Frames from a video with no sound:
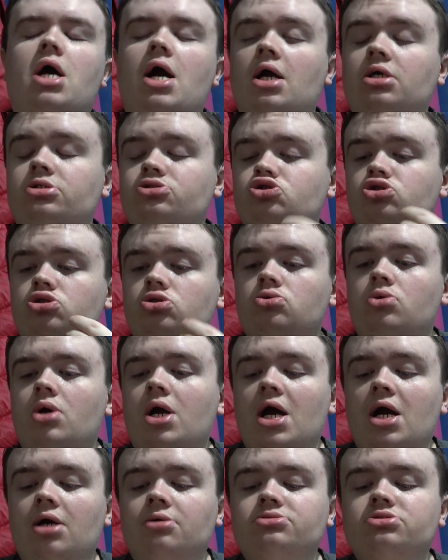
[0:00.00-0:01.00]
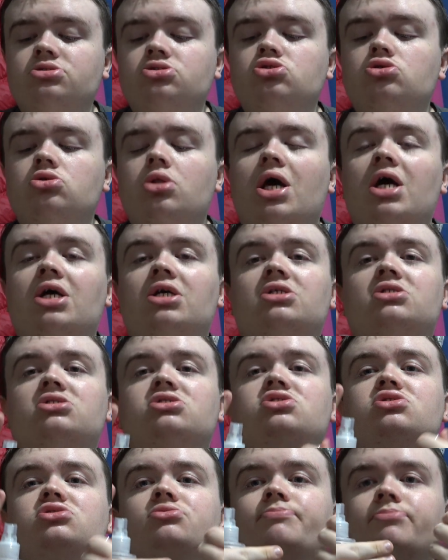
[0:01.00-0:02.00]
as you as you like
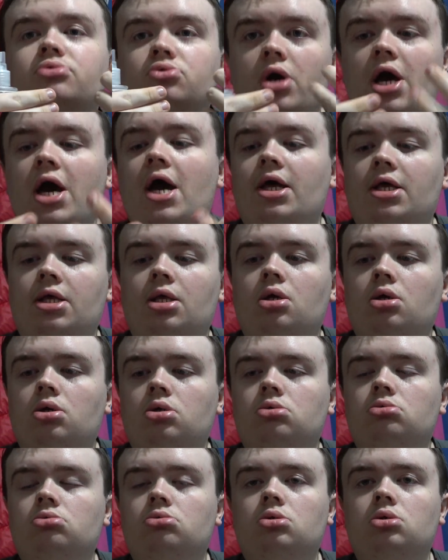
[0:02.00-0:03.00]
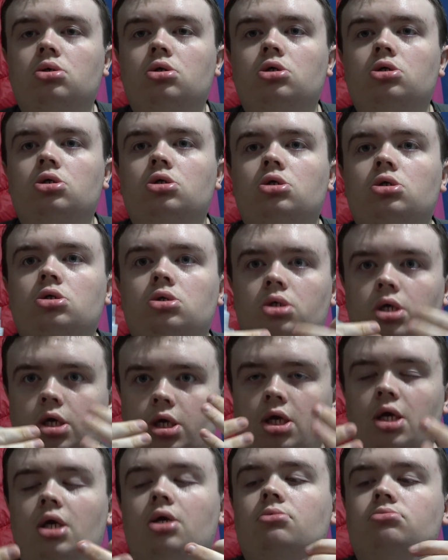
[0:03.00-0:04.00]
spray
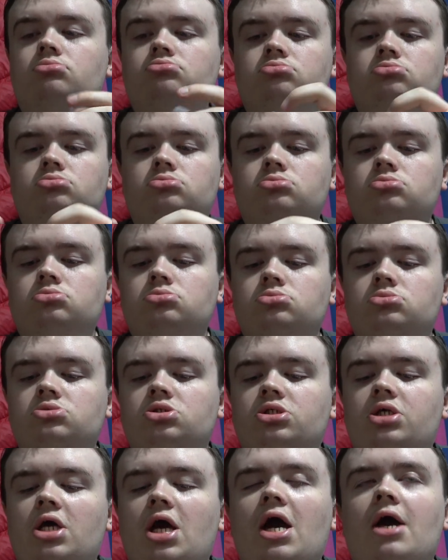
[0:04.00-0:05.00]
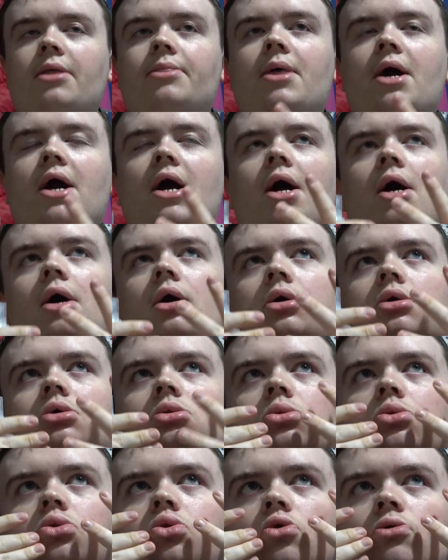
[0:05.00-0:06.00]
it, you get that
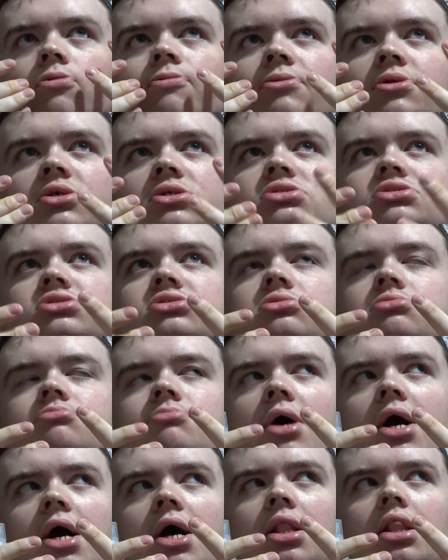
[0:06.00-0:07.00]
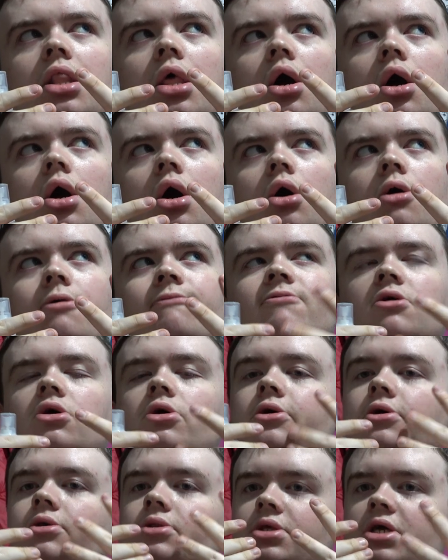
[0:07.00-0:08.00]
lovely smell of
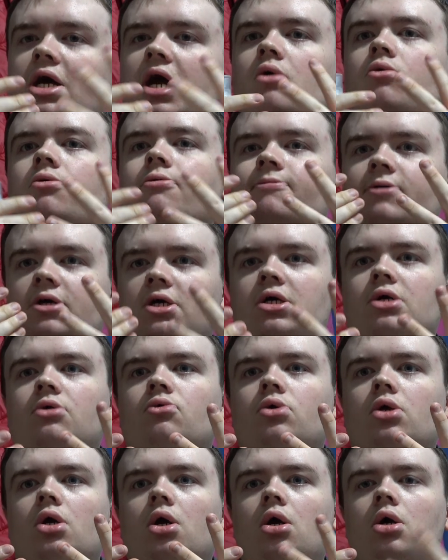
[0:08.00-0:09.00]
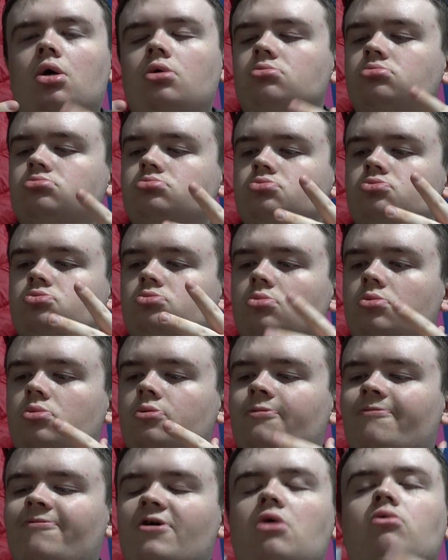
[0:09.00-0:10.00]
the aloe
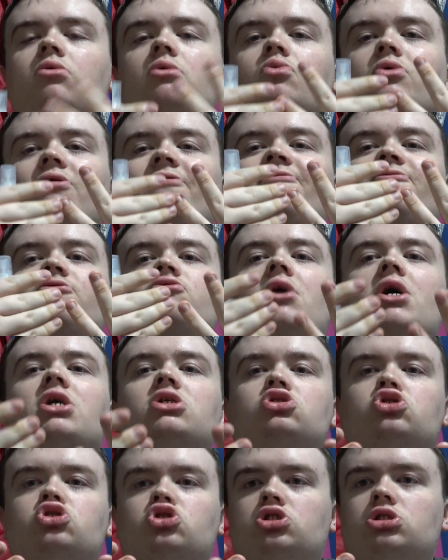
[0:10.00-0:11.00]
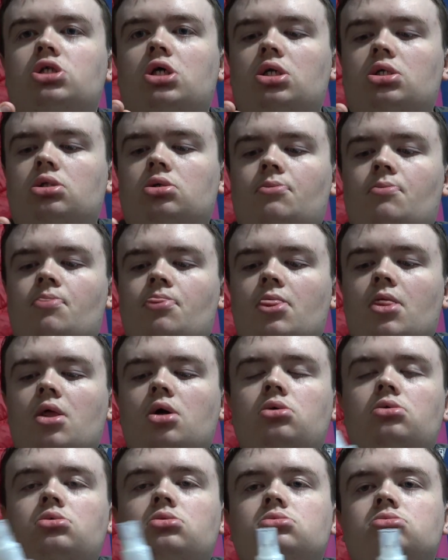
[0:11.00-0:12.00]
Very refreshing.
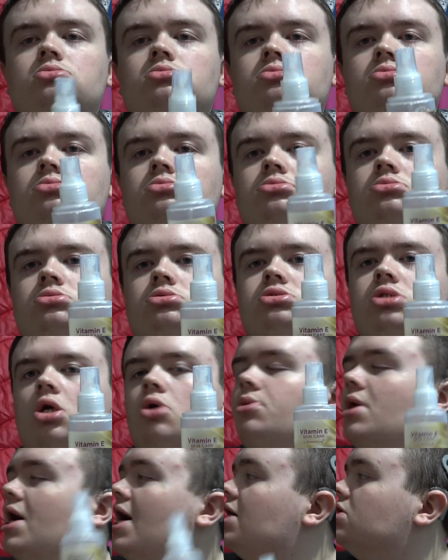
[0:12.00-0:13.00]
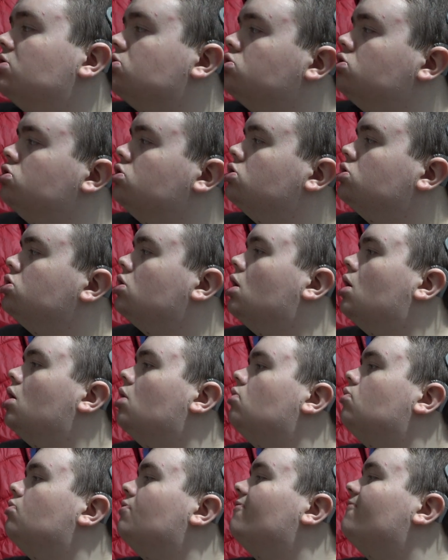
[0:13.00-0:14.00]
So that's gonna
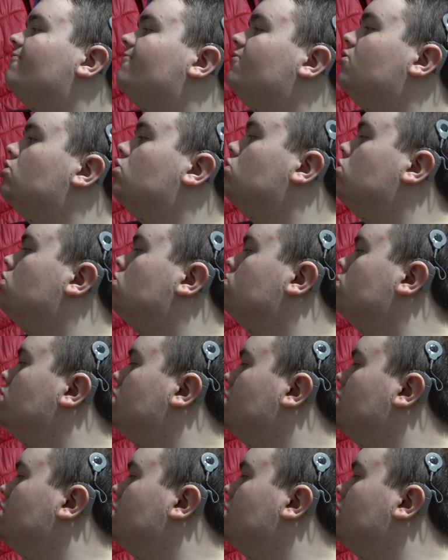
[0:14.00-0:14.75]
go for